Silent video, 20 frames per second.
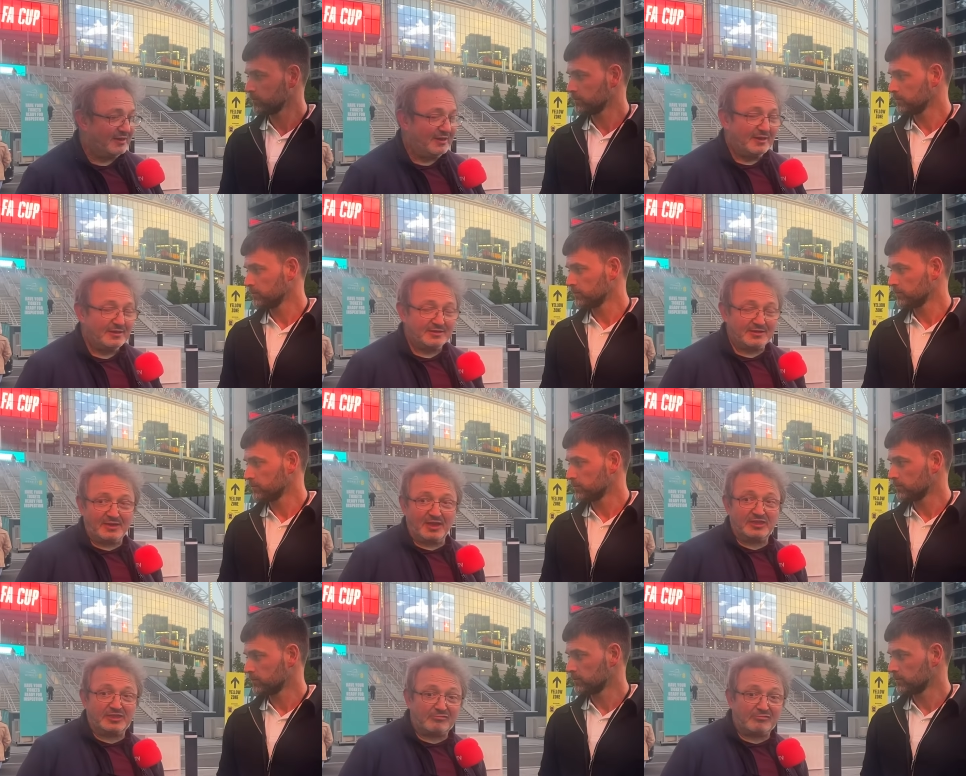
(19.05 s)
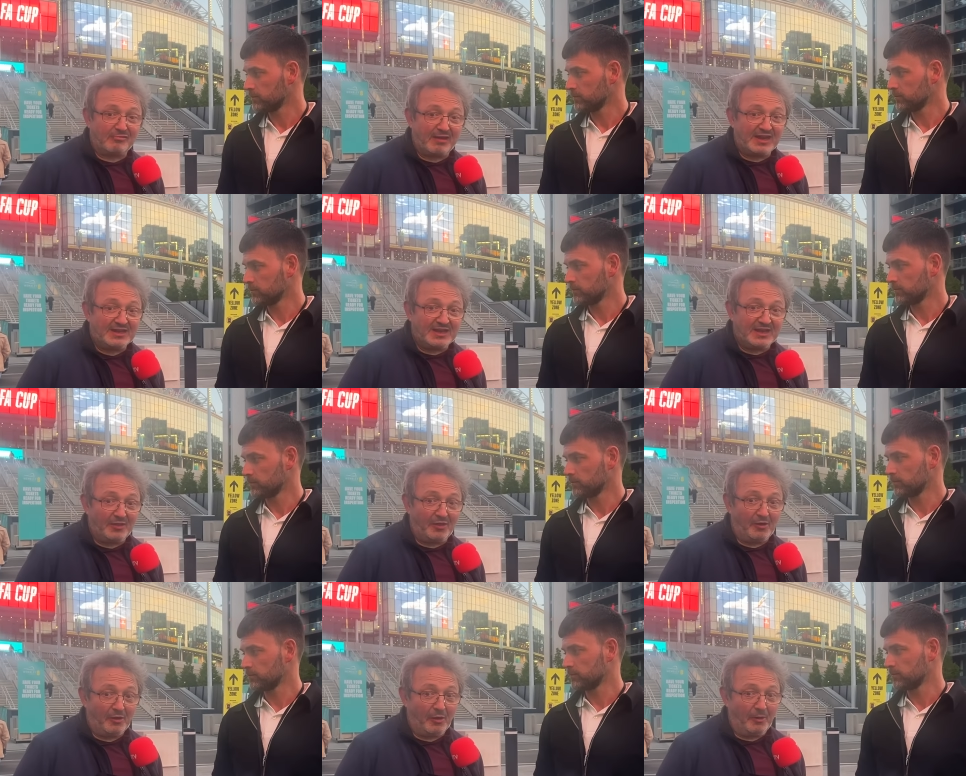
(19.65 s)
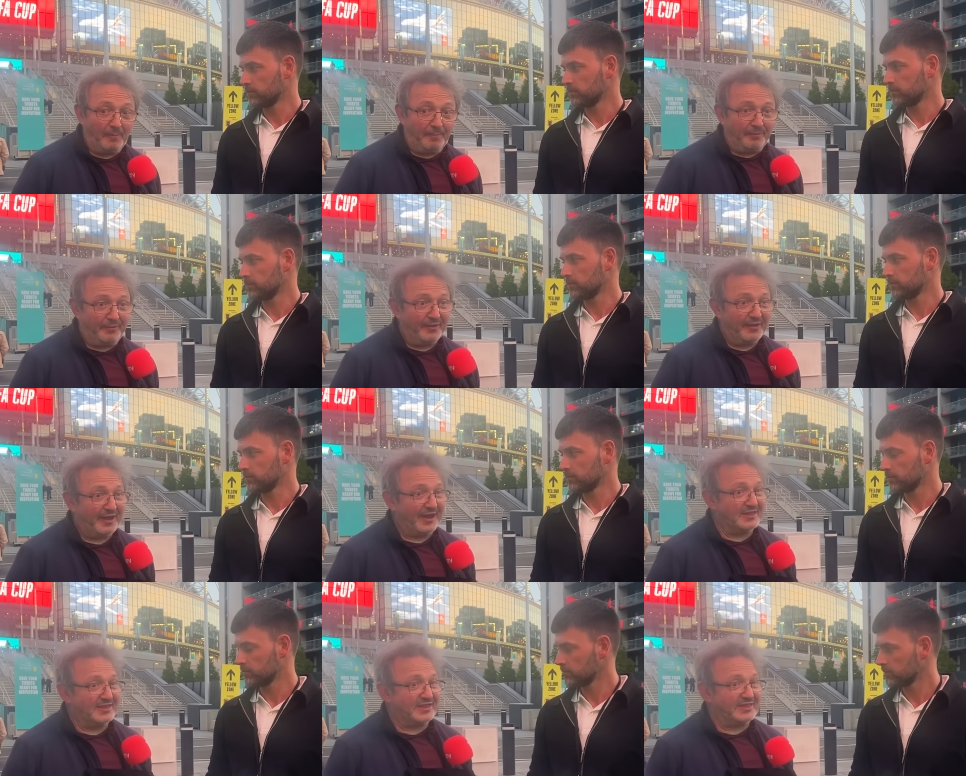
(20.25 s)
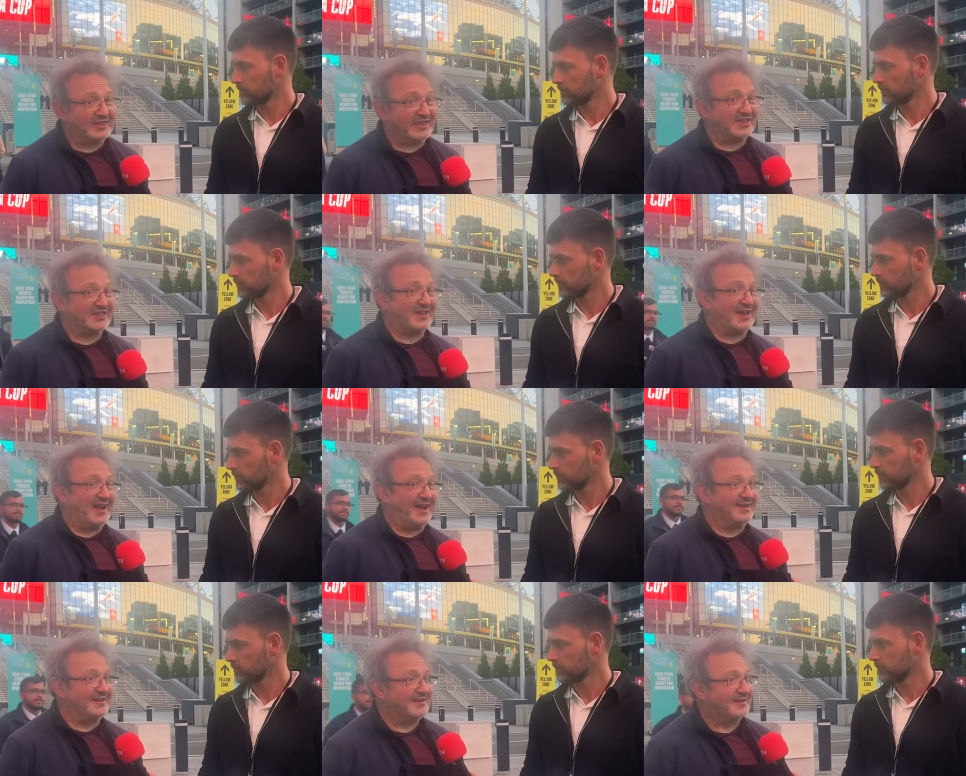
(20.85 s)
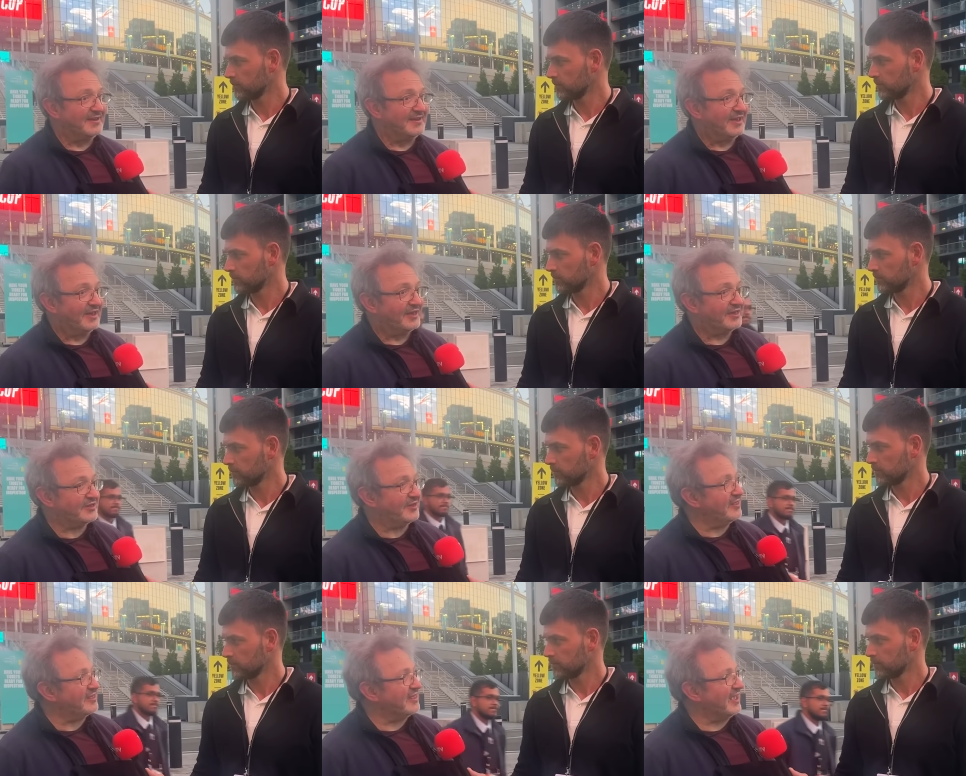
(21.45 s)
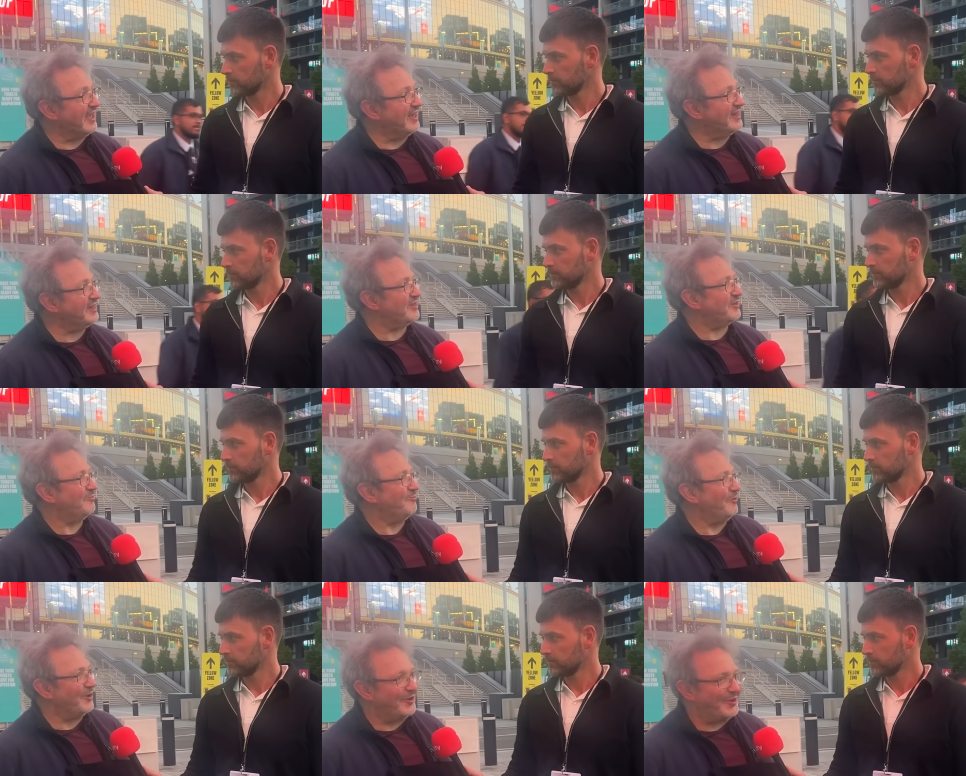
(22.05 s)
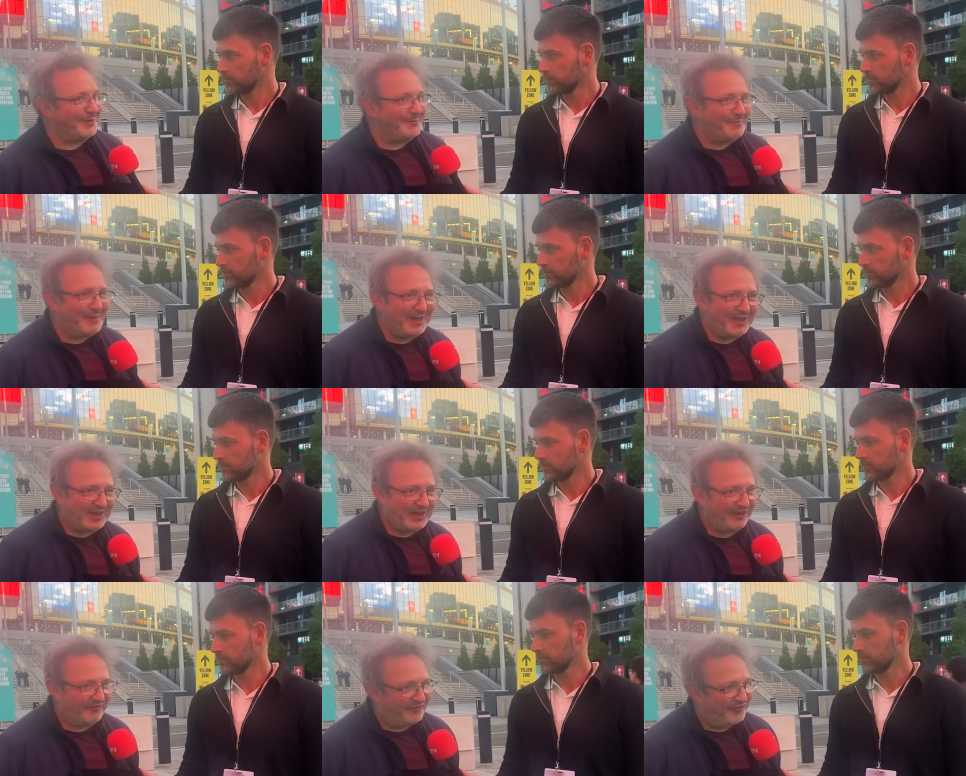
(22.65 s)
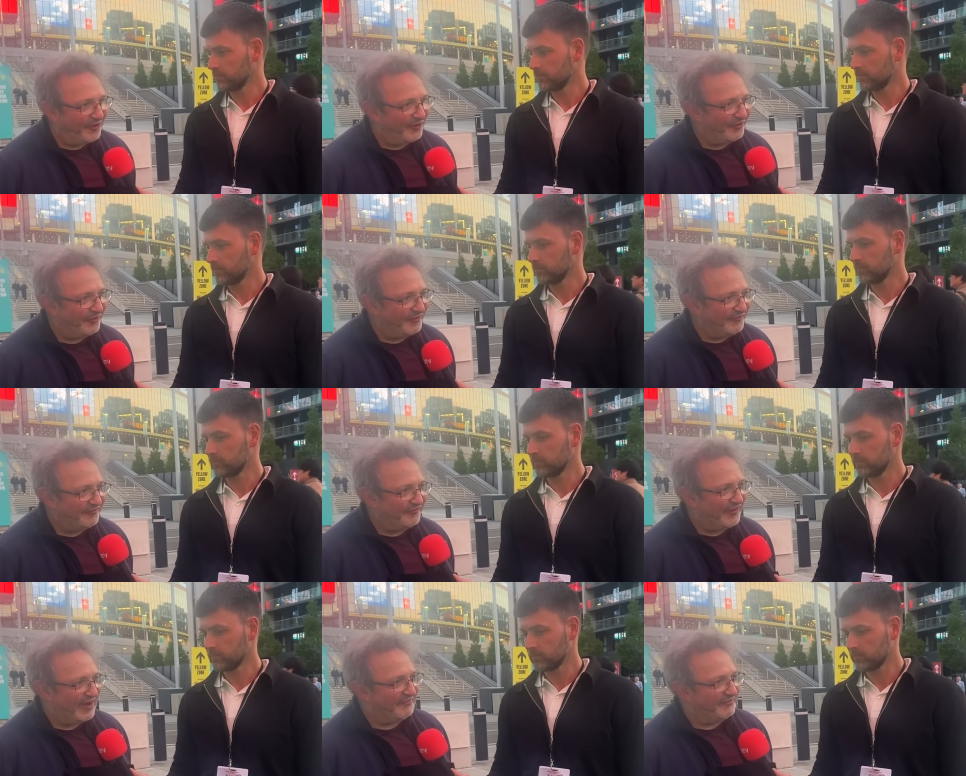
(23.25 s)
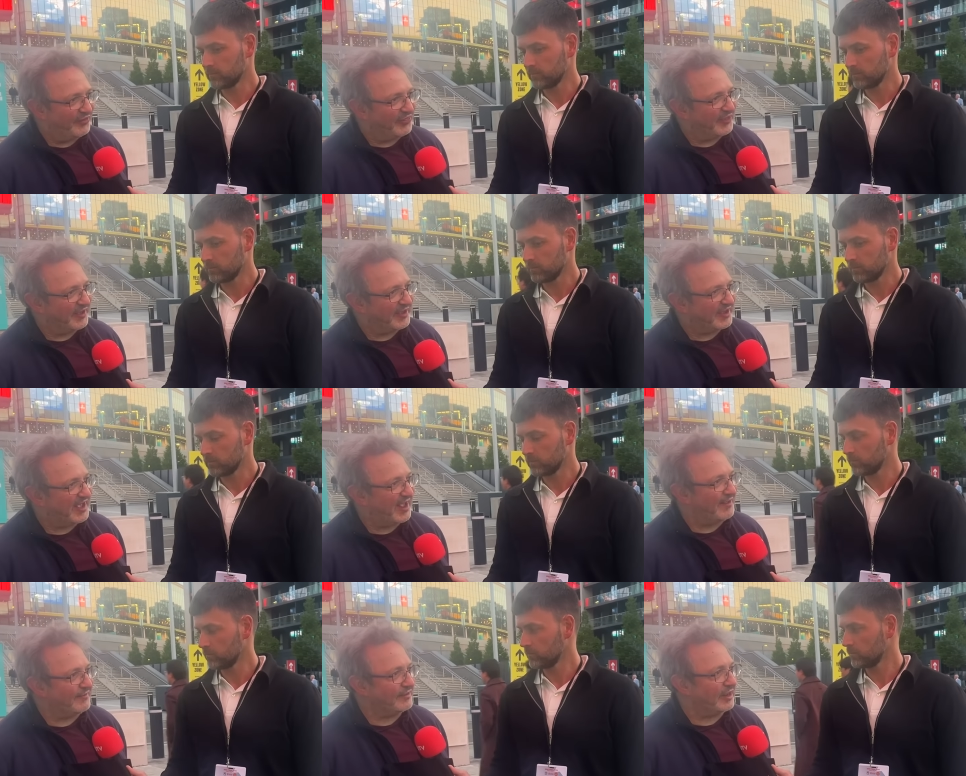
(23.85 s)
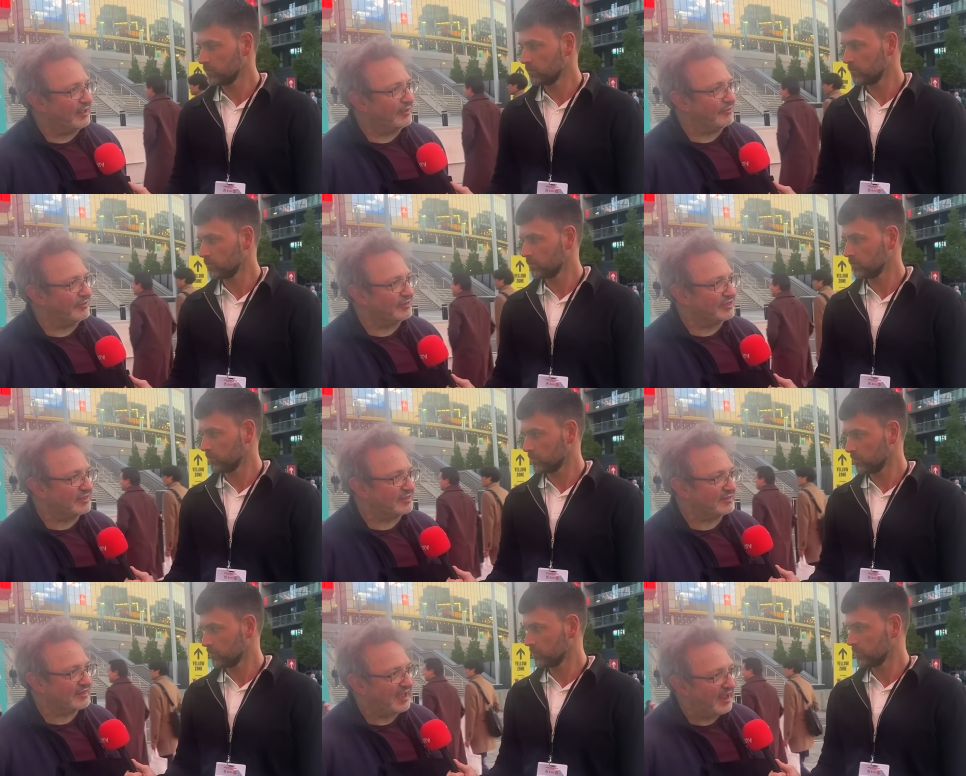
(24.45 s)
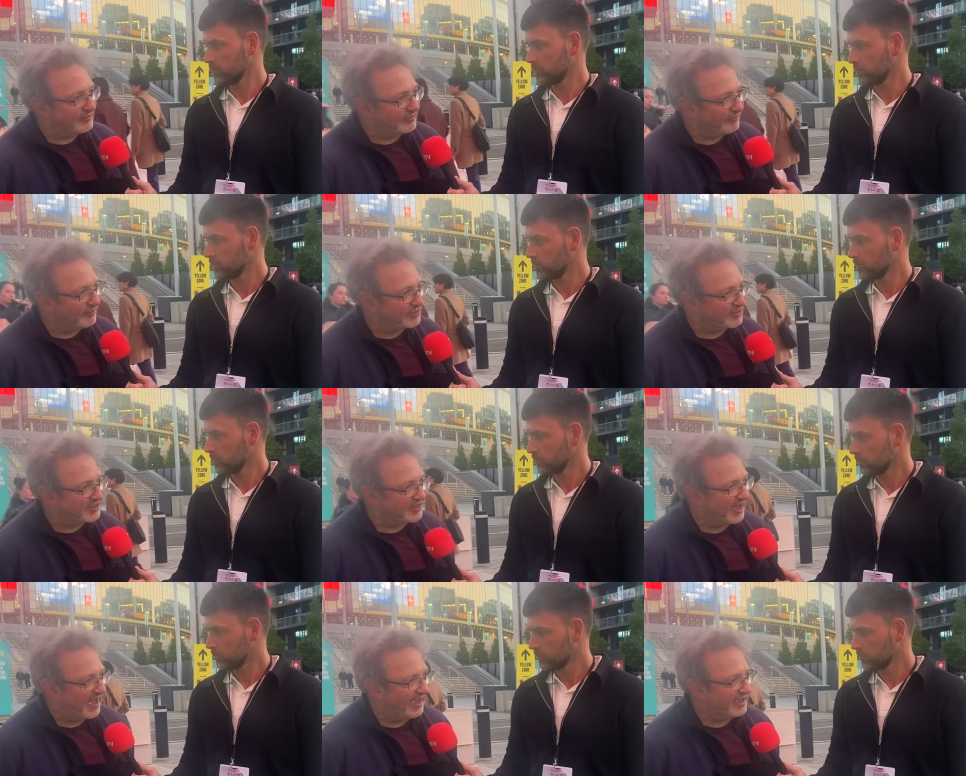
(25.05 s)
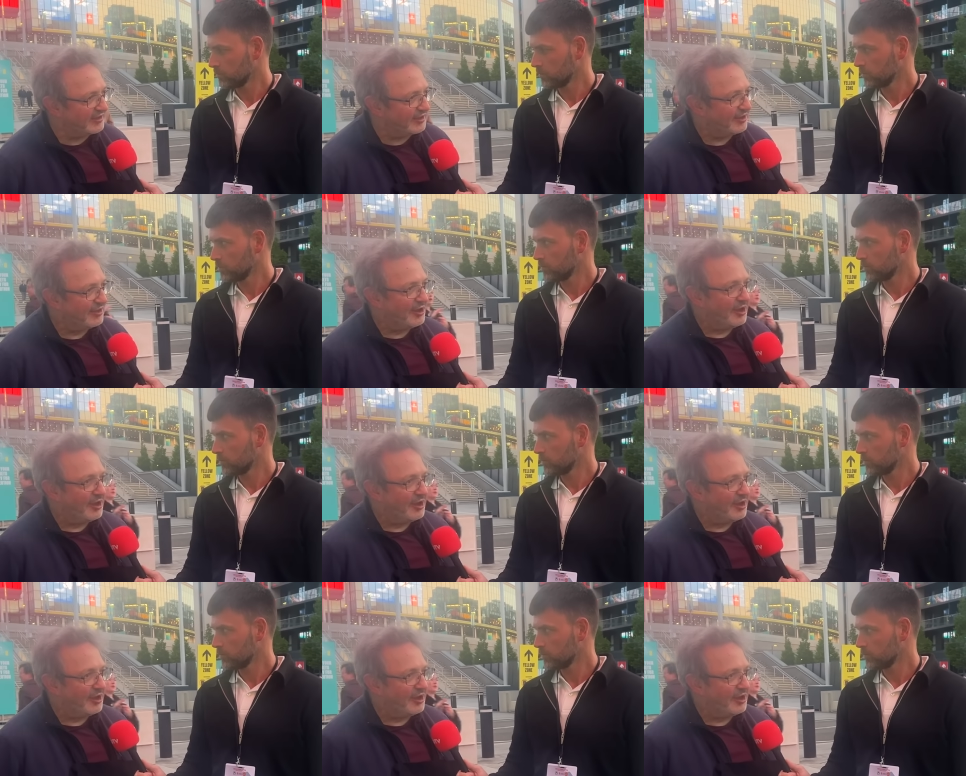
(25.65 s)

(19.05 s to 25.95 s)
Speaker 1: So you're 3 0 up and you decide, sod this, we're going to make it 4 and 5 on the counter, counter attack.